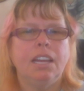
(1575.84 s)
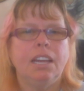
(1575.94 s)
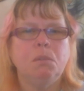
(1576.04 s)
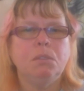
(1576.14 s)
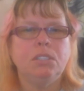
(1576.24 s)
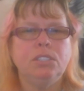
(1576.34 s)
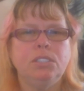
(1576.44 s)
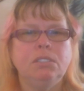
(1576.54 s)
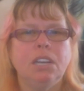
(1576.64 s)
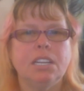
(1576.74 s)
And I want
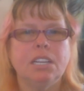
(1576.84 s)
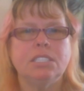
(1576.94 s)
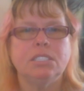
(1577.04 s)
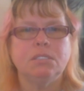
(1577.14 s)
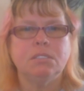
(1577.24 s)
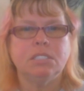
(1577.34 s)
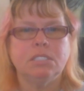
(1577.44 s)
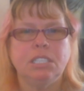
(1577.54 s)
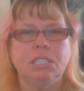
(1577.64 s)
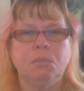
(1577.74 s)
you guys to
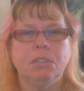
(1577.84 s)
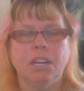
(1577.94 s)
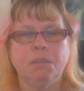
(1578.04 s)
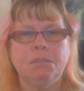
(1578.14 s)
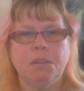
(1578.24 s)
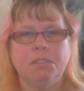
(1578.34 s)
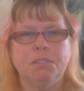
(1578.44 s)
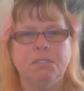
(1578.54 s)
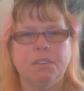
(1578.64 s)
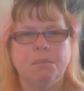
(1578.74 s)
see where I'm
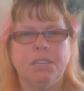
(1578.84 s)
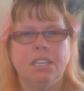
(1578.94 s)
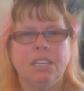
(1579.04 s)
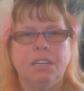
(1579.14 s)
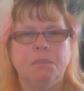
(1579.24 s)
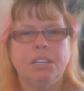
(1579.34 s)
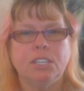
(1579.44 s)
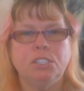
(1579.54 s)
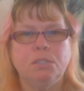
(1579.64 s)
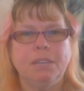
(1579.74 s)
coming from,
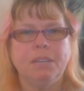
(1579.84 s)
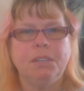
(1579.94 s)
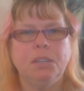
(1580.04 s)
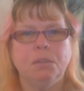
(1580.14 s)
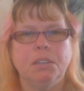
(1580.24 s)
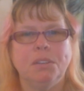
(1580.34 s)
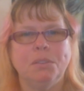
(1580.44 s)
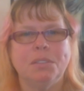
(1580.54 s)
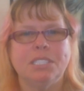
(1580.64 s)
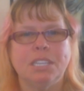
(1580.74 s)
because you may be going
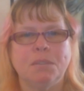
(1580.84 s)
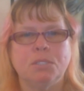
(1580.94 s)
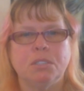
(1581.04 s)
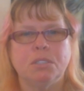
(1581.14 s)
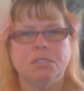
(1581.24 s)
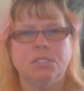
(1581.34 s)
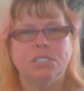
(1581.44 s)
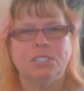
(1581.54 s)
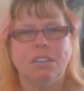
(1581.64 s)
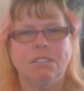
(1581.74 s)
through the same struggles
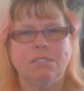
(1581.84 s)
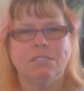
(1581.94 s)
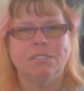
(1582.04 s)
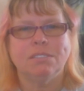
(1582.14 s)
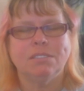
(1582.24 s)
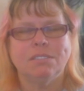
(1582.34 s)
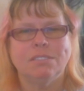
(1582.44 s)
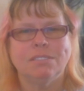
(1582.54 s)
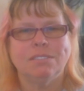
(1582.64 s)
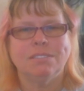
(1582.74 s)
yourself.
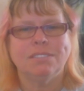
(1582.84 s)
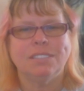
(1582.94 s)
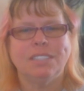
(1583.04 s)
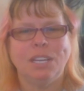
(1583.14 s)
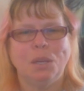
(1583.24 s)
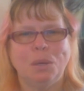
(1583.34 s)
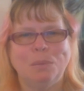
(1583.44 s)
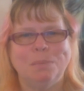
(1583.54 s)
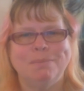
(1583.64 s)
Thank you.